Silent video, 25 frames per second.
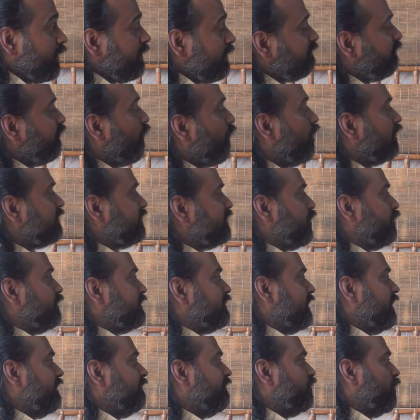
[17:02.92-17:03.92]
You can force
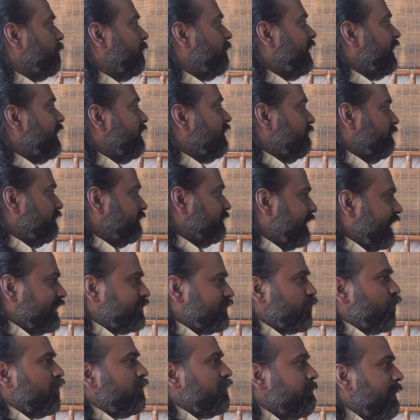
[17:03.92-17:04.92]
yourself to believe.
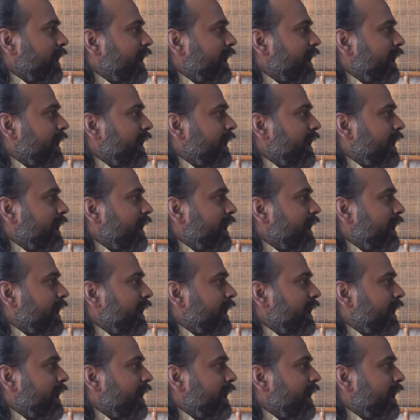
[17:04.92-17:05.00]
That's